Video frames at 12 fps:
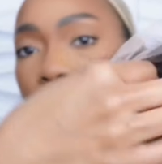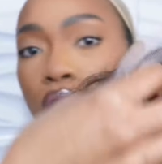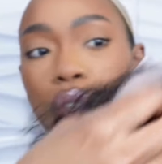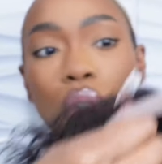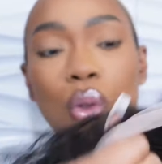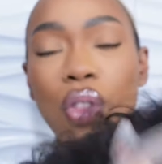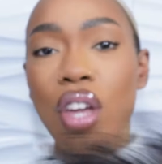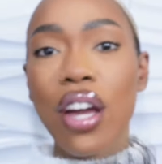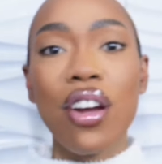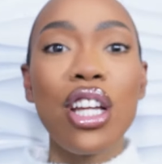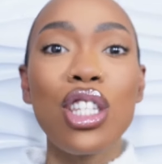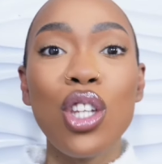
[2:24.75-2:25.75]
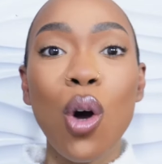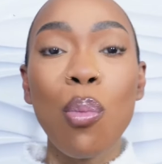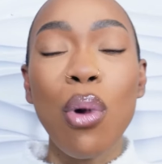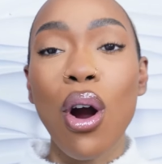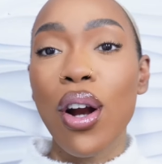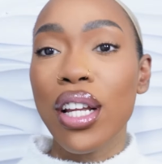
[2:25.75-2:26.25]
So there is no
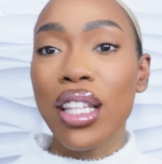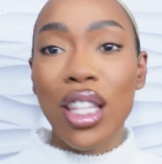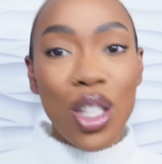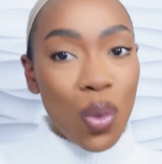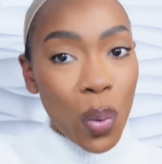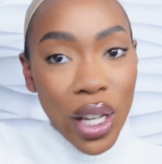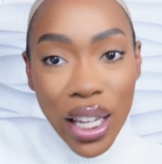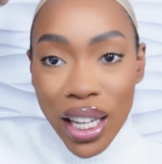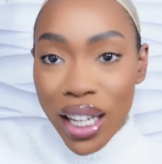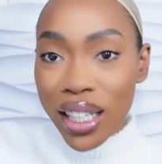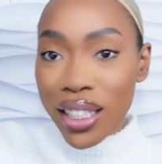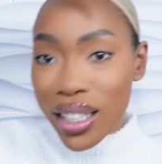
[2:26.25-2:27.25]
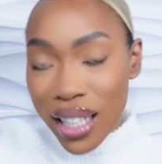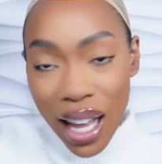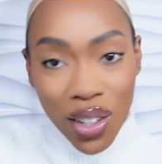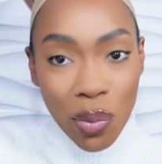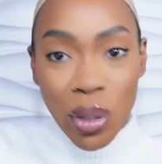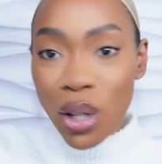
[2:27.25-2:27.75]
parting this wig
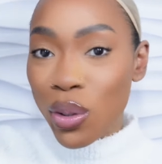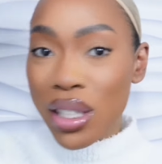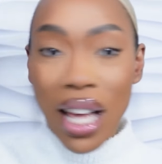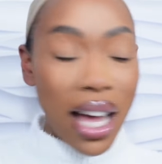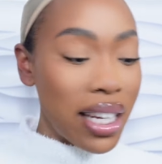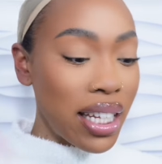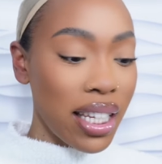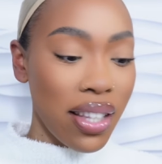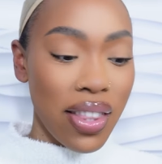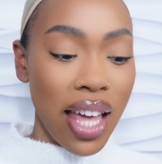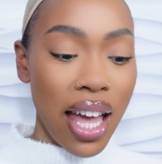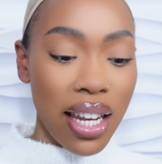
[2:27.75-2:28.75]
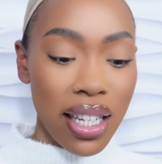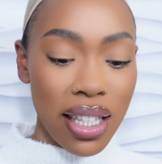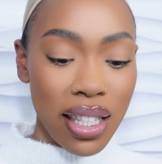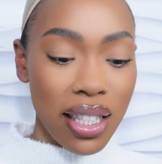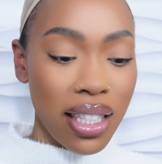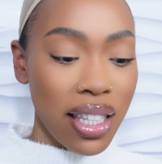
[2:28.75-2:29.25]
down the middle side, any of that.
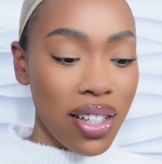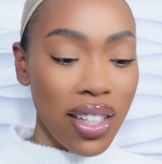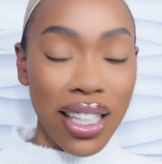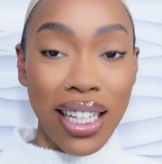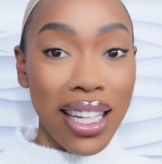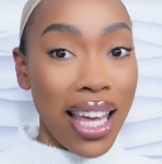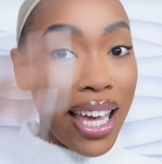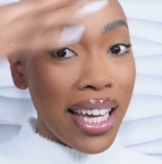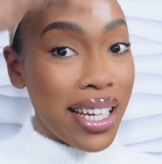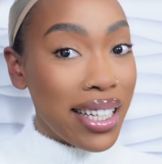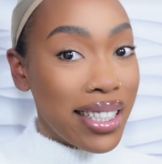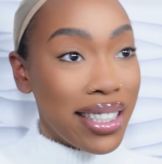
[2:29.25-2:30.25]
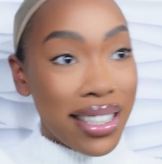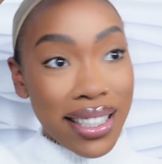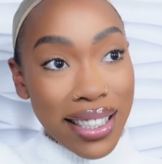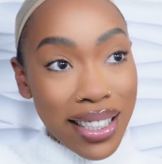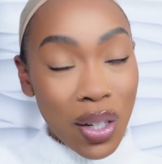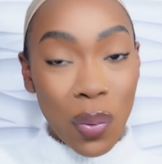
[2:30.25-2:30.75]
This is literally like
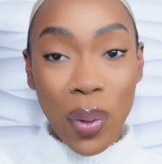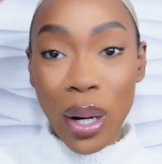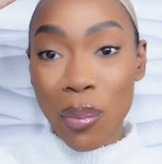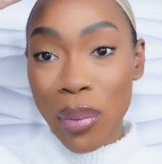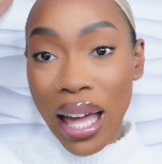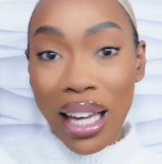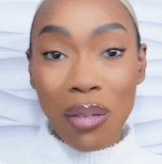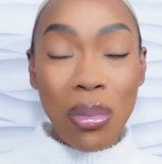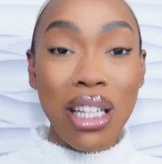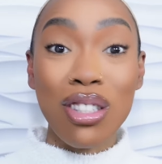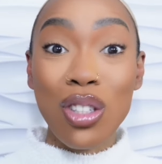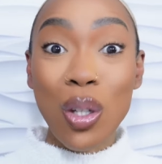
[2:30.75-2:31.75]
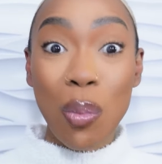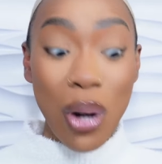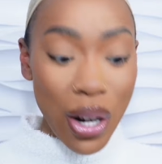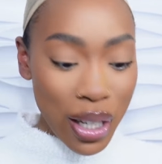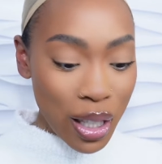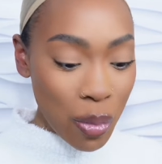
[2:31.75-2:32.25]
wear it back because there's no
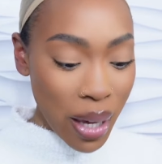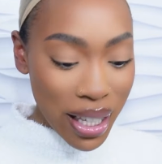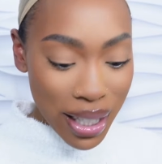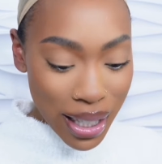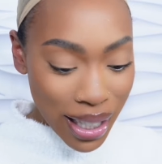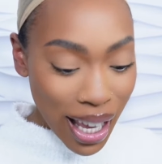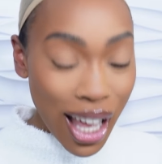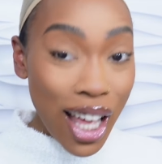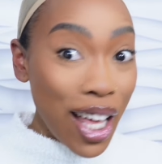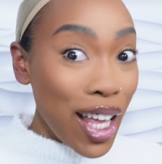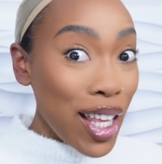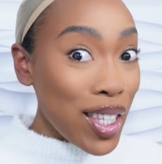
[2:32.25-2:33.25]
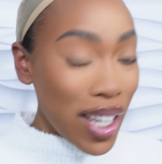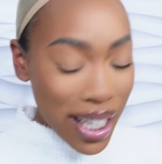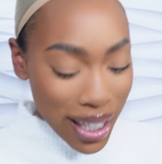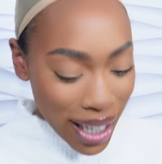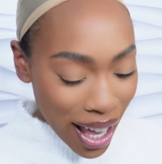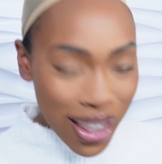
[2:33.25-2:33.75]
parting space. So let's
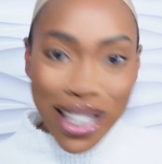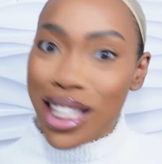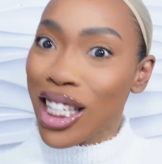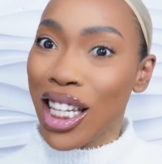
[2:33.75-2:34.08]
see how this